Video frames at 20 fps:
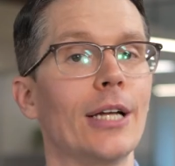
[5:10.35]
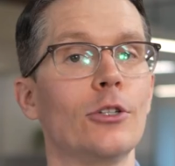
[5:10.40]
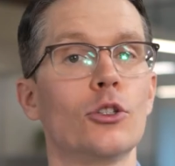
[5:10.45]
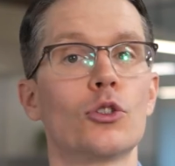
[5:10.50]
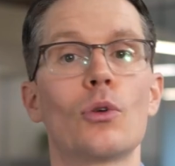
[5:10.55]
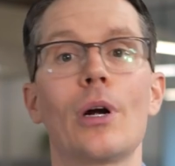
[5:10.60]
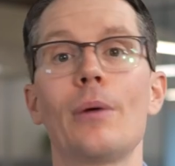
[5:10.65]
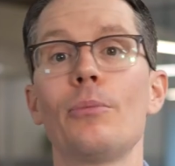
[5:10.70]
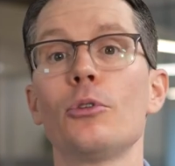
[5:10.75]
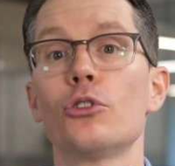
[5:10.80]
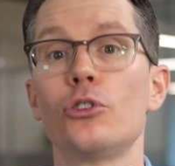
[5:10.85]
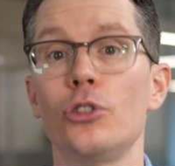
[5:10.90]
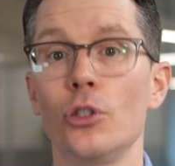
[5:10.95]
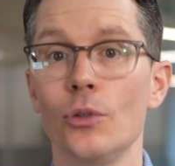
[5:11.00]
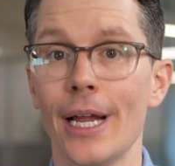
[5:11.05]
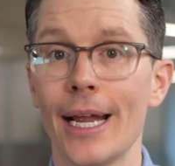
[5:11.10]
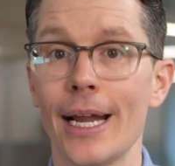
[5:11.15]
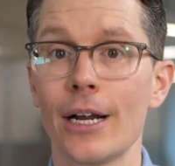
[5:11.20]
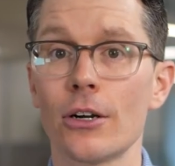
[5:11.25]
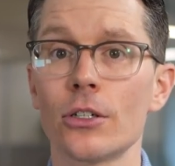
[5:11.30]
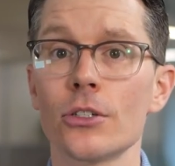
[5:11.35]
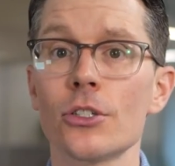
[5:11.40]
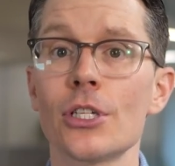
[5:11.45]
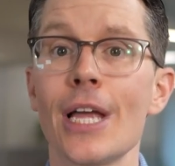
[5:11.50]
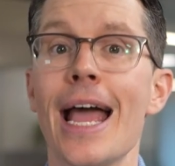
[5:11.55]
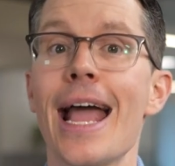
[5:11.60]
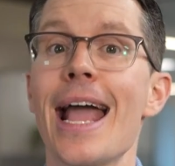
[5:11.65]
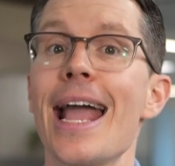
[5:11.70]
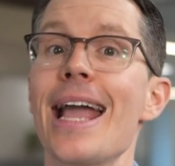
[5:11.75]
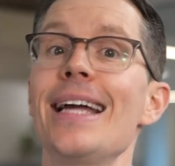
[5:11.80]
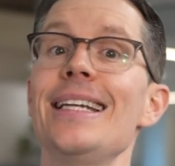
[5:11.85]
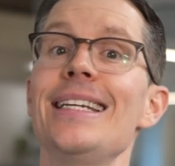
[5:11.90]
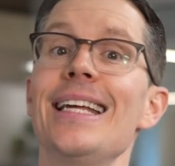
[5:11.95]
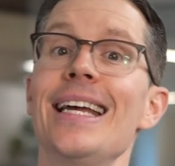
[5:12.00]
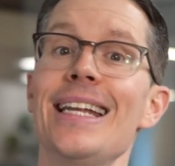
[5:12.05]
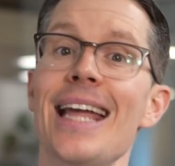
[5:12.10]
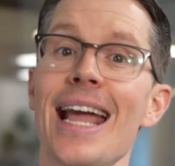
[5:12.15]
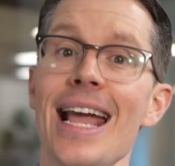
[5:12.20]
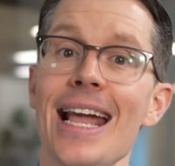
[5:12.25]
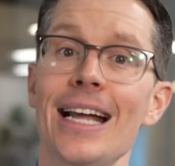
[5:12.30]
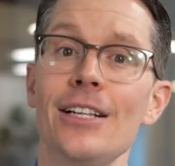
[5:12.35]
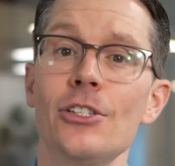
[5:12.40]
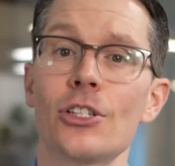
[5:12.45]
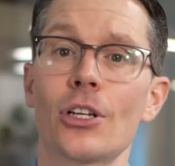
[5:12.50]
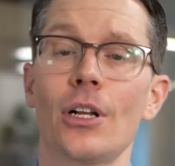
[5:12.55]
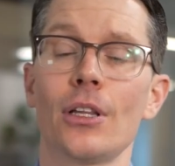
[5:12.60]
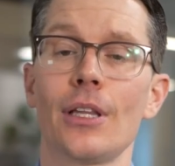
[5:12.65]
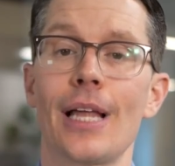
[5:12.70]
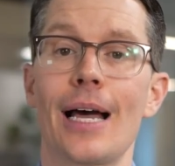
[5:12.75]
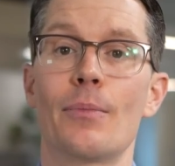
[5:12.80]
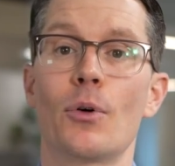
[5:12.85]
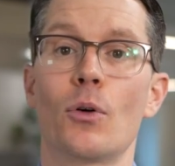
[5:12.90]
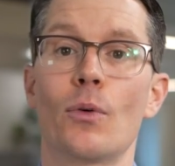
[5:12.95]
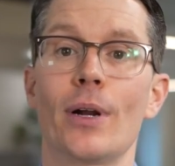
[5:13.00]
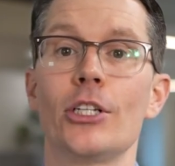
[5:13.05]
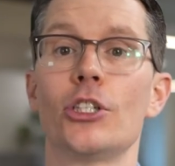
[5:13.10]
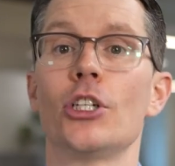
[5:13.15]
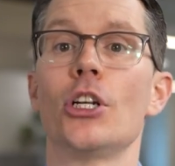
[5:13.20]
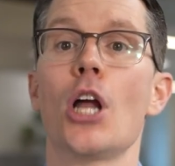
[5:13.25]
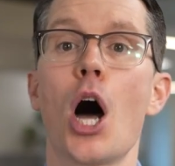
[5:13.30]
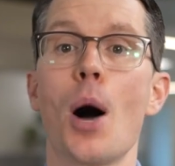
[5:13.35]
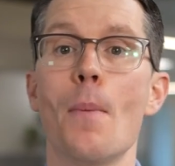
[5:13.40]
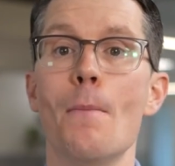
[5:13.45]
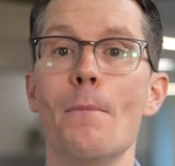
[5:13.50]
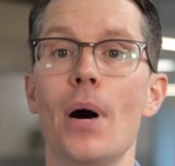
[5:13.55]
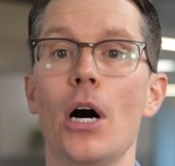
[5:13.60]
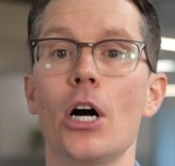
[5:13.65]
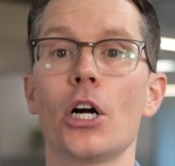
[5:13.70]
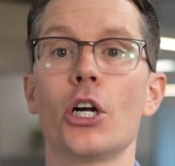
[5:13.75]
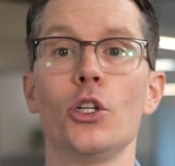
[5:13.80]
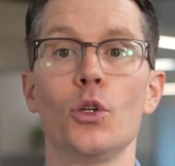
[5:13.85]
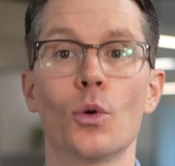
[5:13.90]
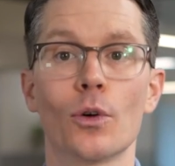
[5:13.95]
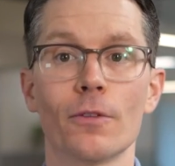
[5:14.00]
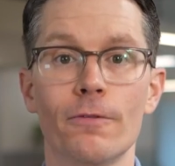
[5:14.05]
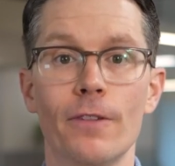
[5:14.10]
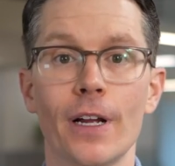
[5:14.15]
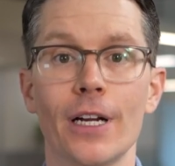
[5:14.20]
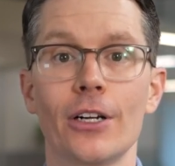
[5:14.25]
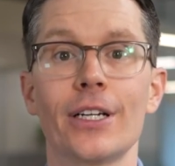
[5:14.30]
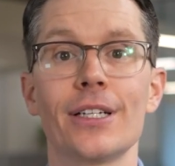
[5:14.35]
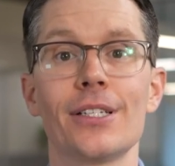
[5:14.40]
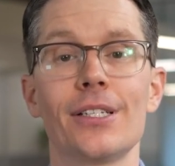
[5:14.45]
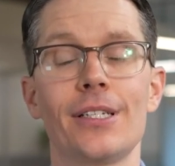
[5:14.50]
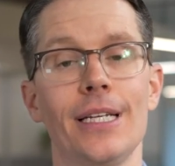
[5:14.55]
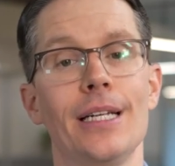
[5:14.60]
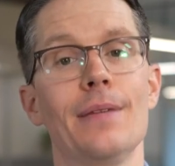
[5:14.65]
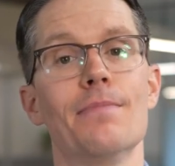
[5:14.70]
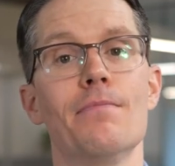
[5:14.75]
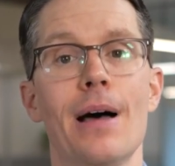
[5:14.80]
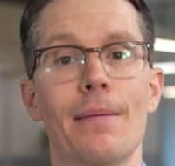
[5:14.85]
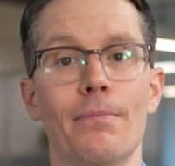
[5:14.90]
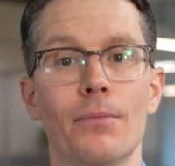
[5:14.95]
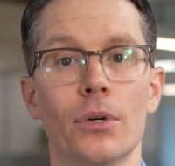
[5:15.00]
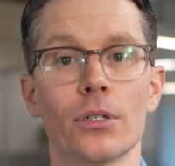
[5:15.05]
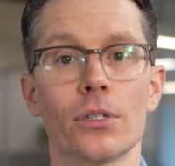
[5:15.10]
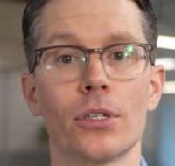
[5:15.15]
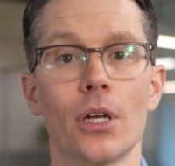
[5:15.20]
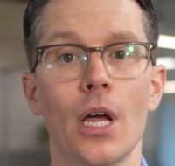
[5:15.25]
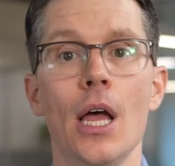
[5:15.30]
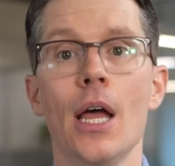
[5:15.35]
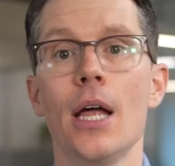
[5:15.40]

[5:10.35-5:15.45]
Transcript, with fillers: and troubleshoot errors, and enhance collaboration among your various team members.